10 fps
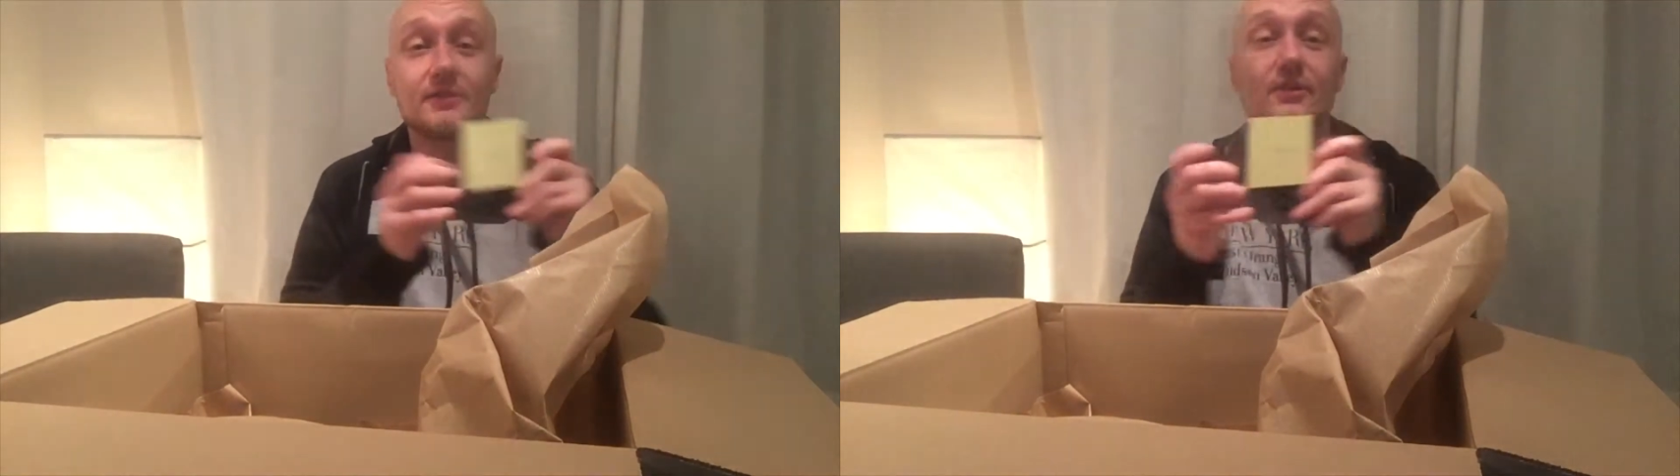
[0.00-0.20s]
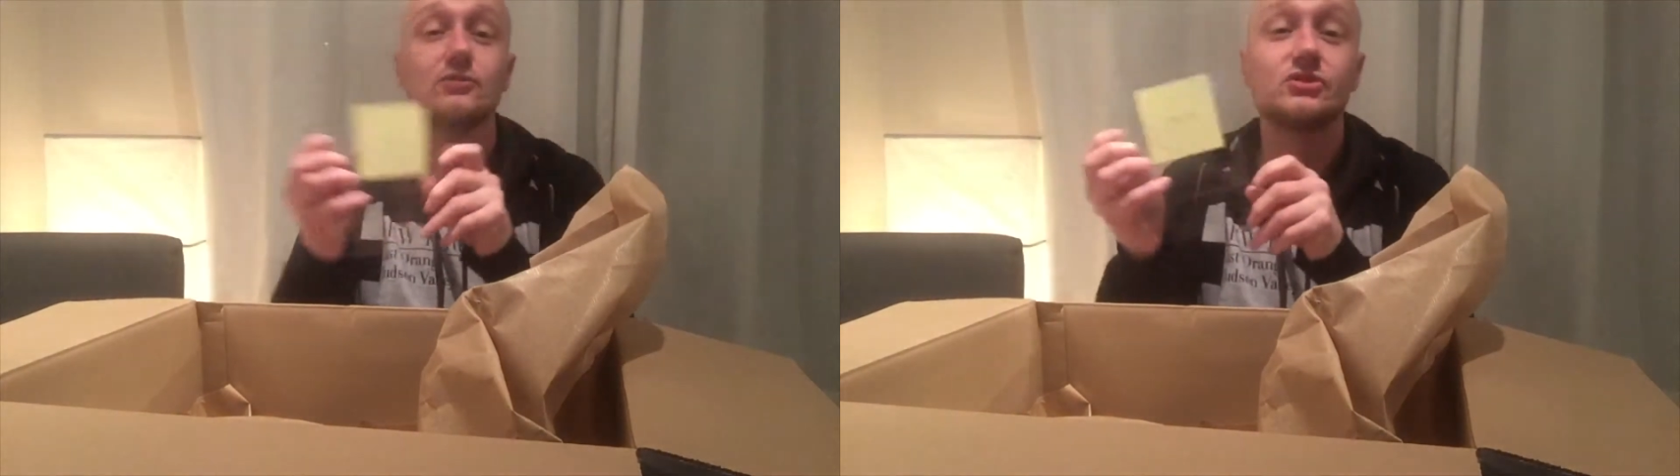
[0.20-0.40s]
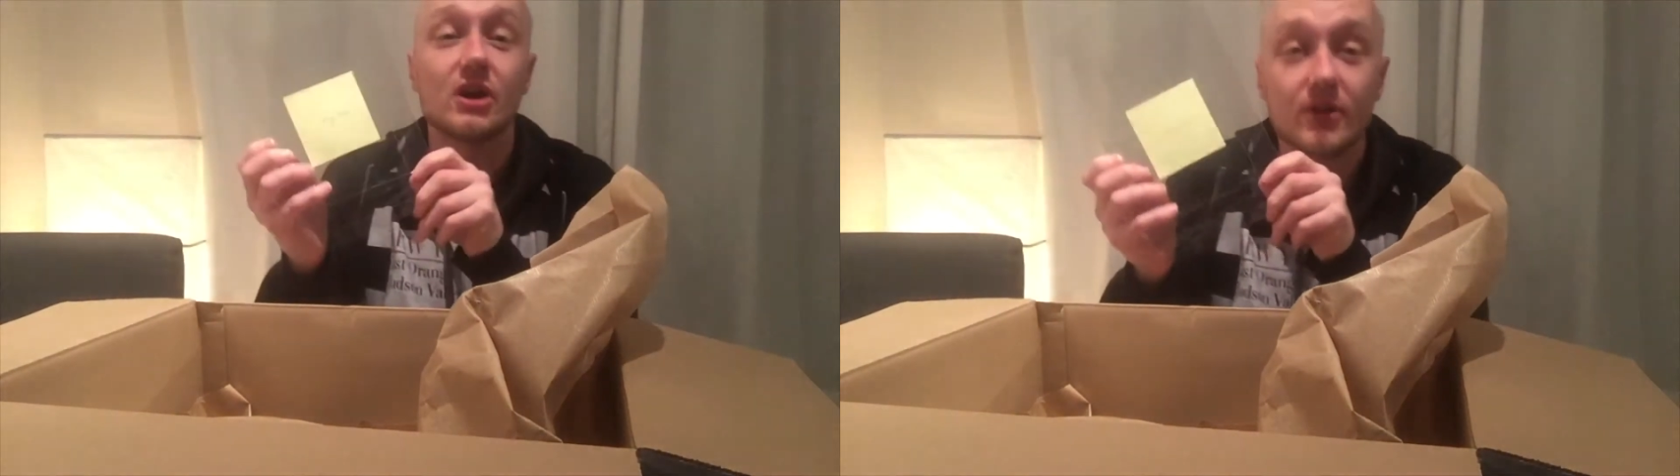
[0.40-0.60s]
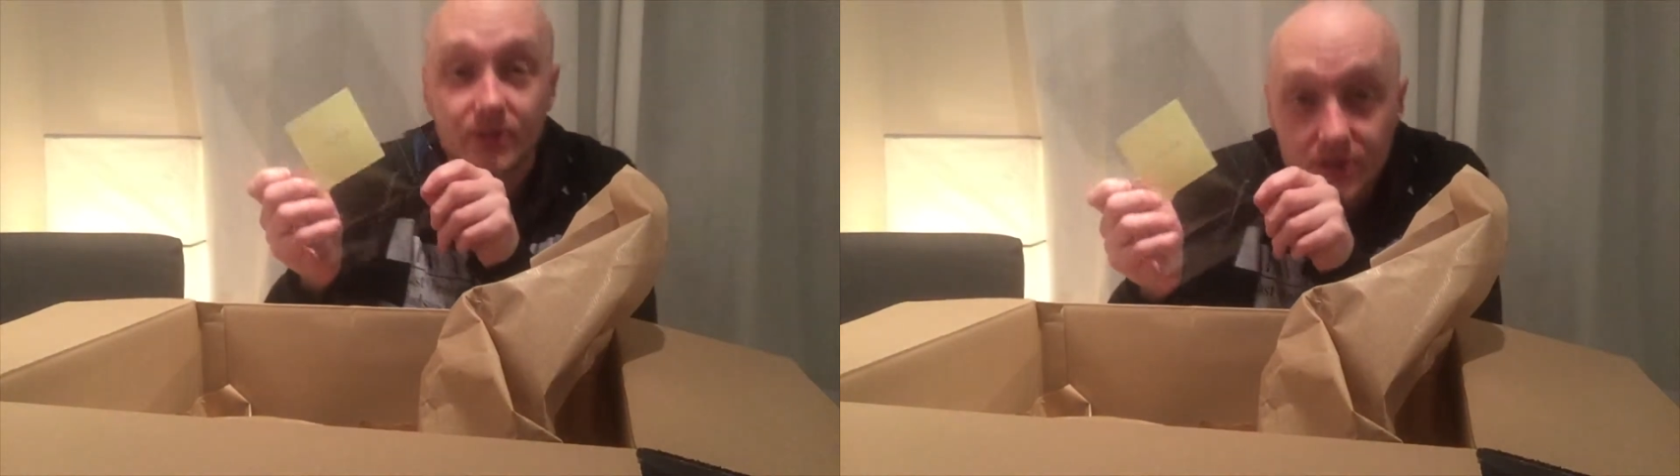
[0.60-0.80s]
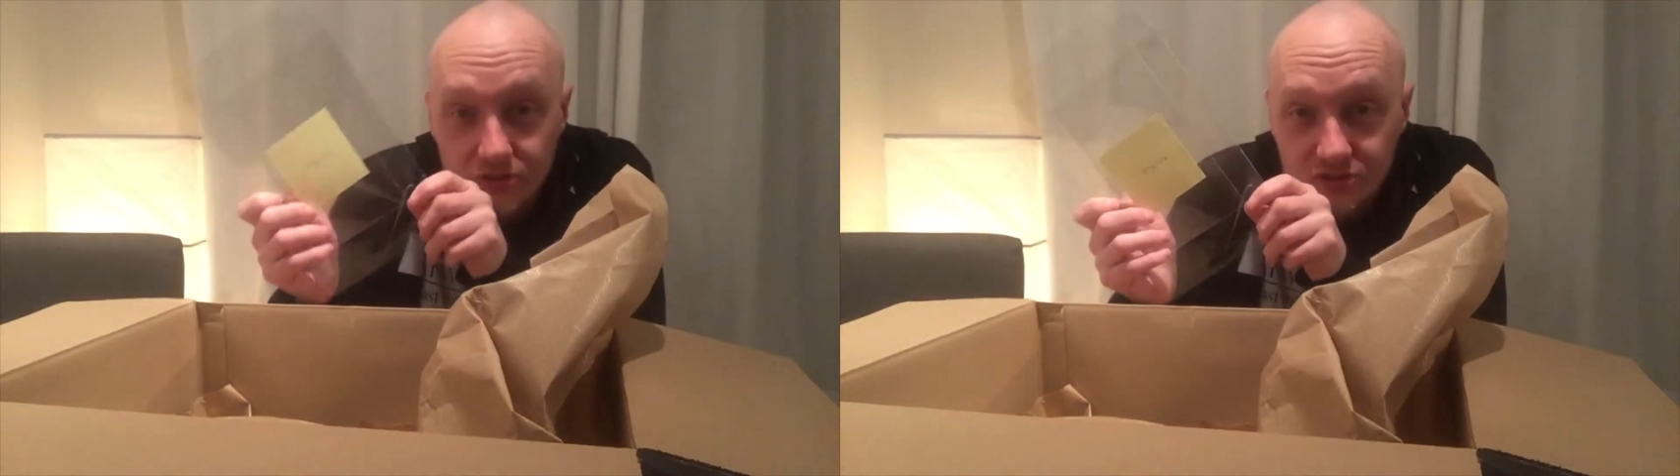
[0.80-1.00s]
those are
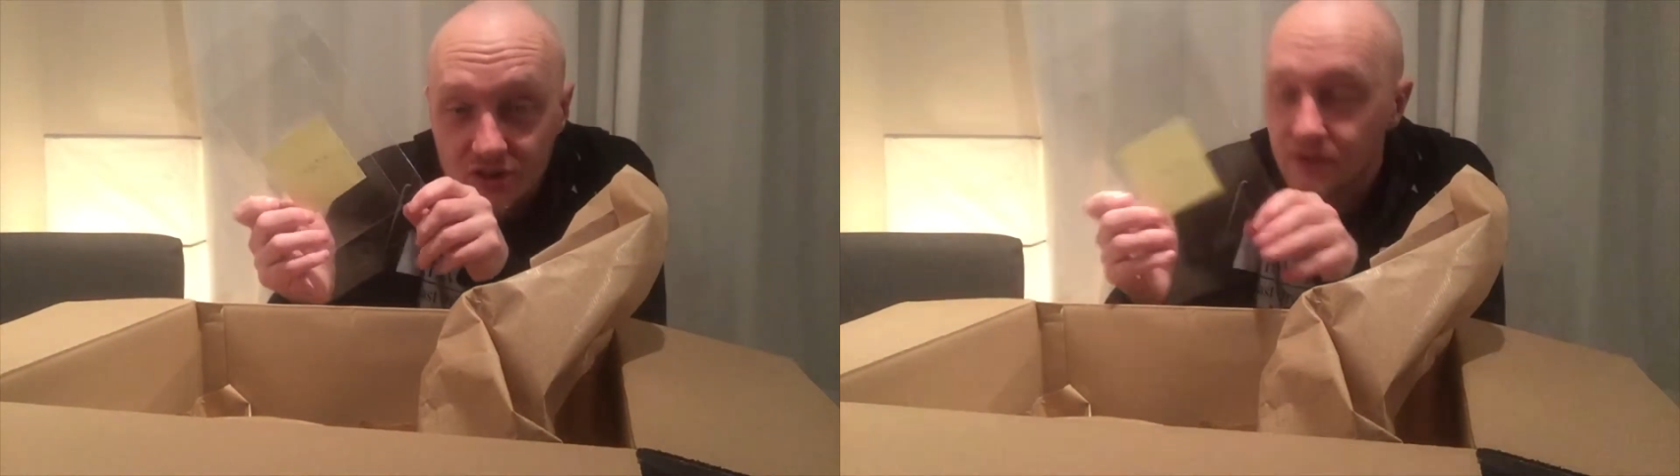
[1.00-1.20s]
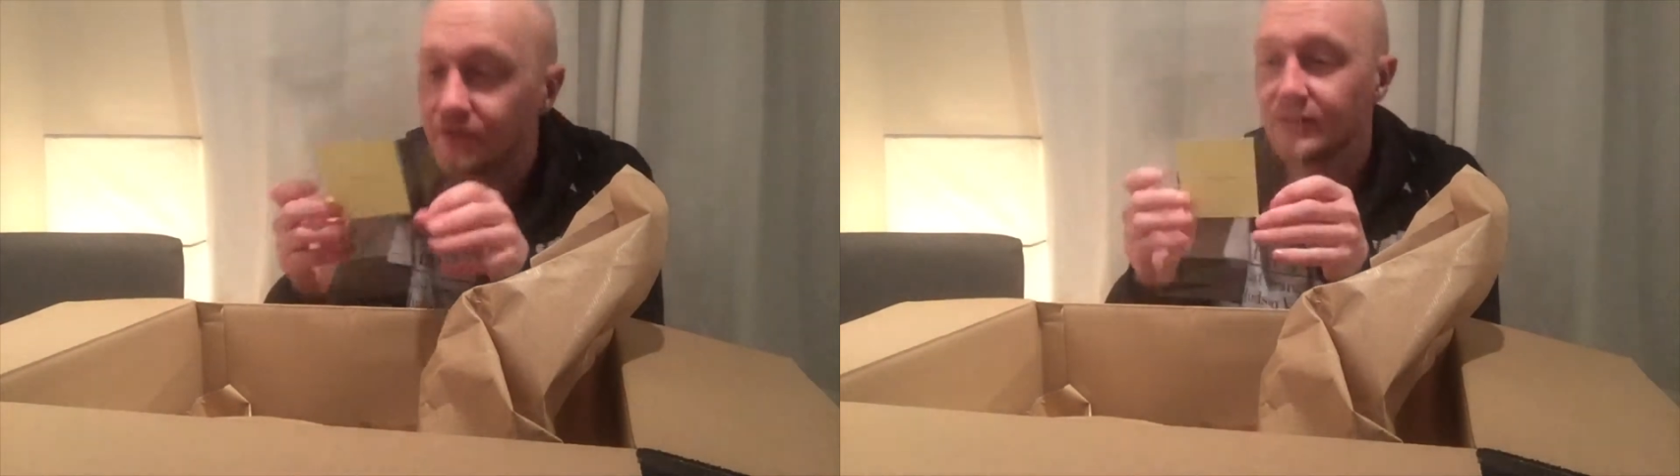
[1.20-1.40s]
the snug